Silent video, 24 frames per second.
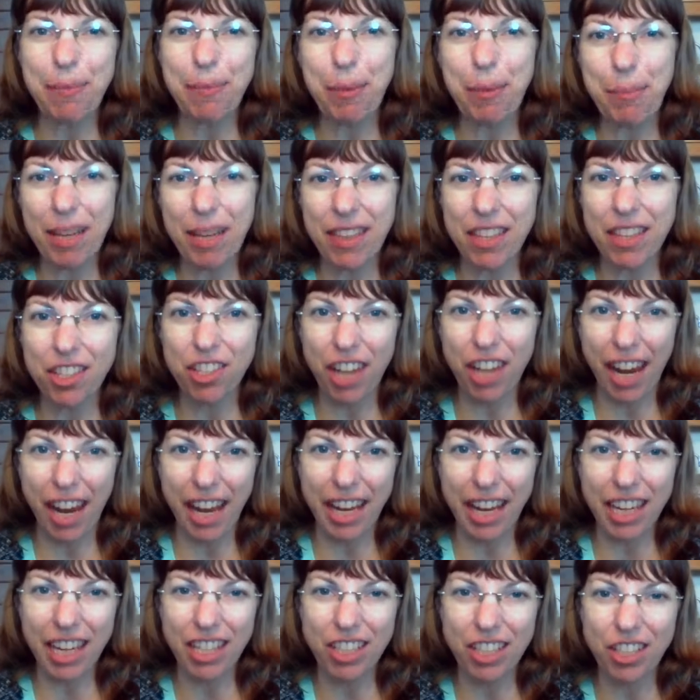Be the
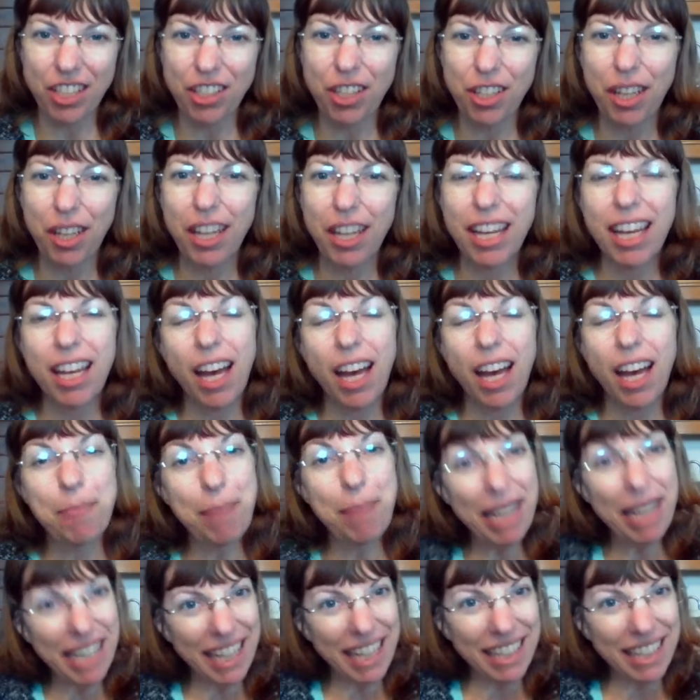Change
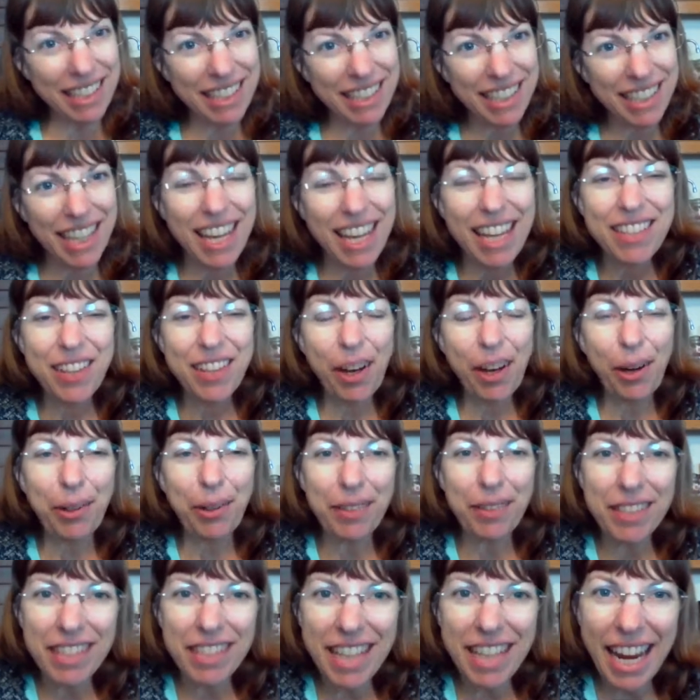meeting. So
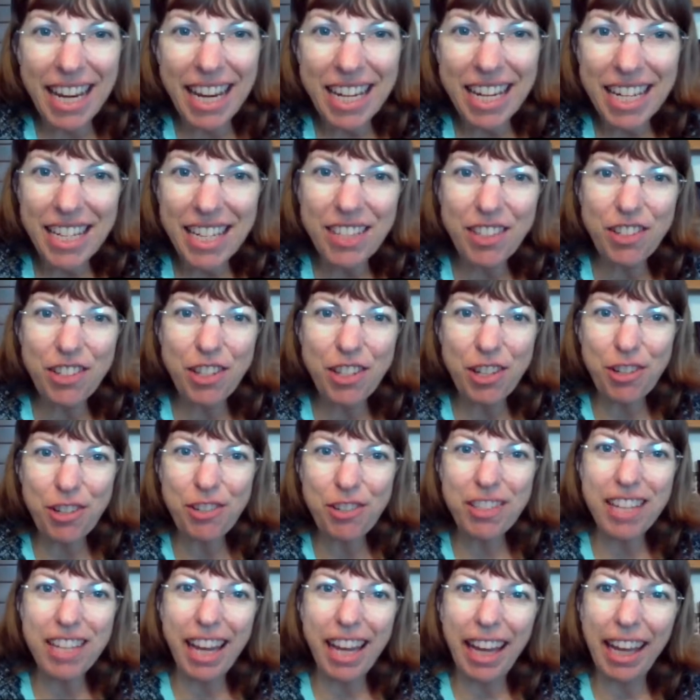today is
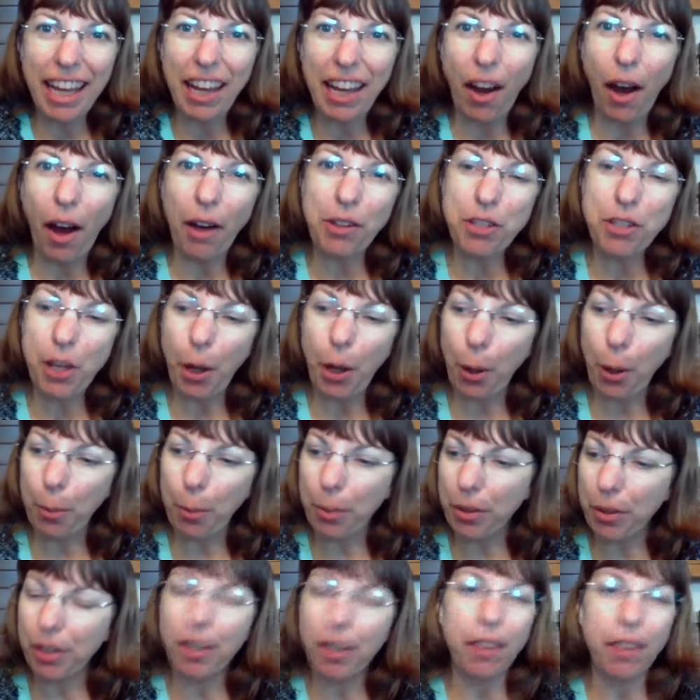Tuesday,
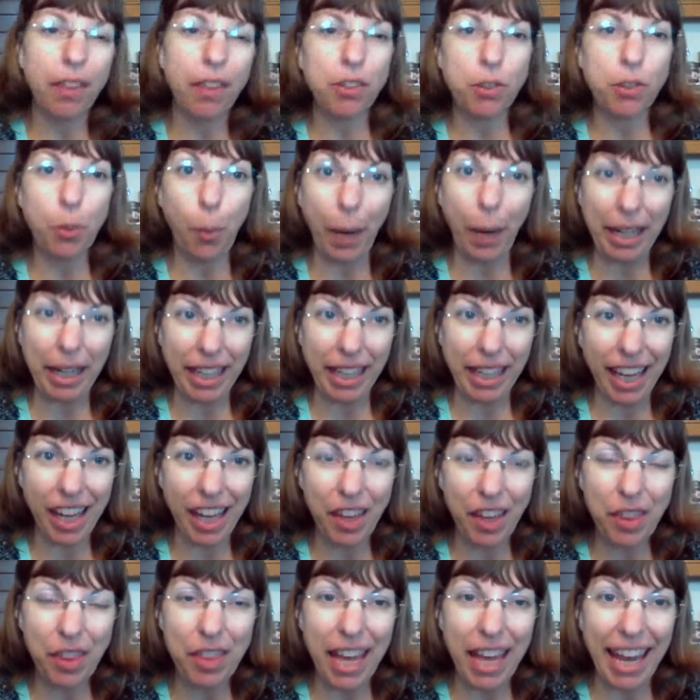October the
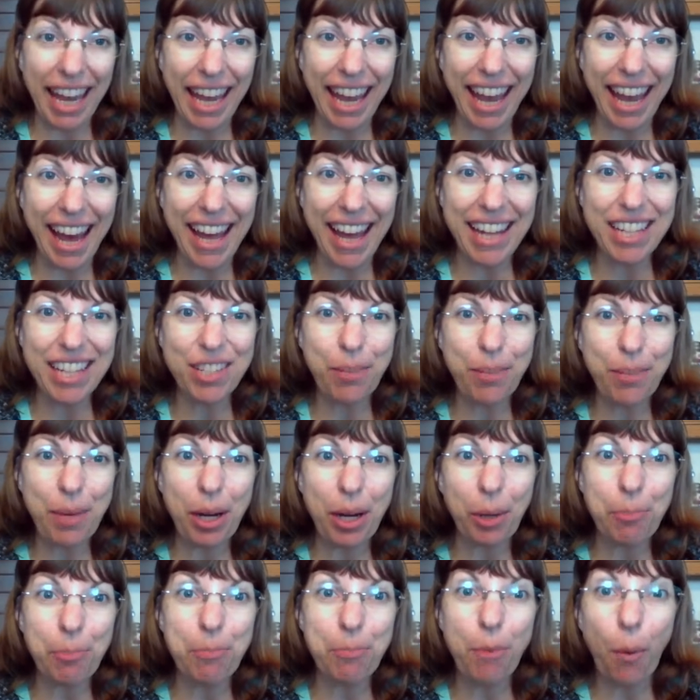20th, and we
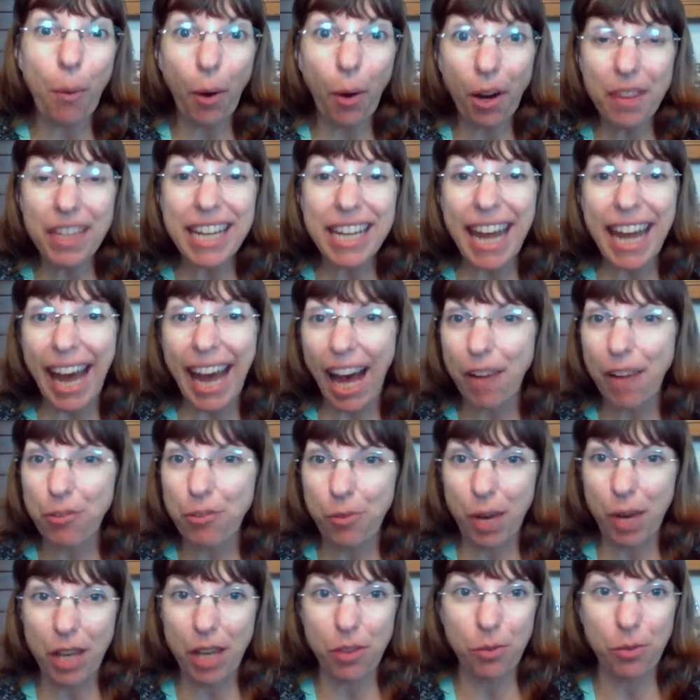are more than
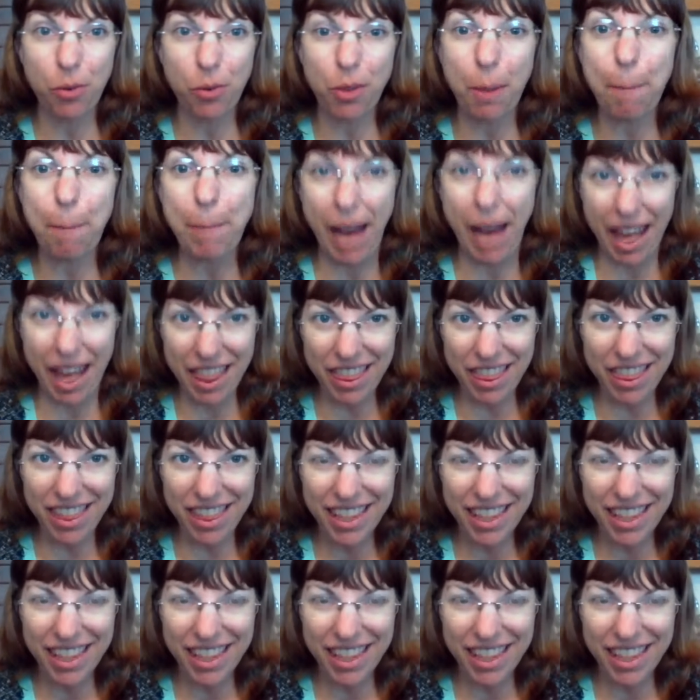halfway through the month.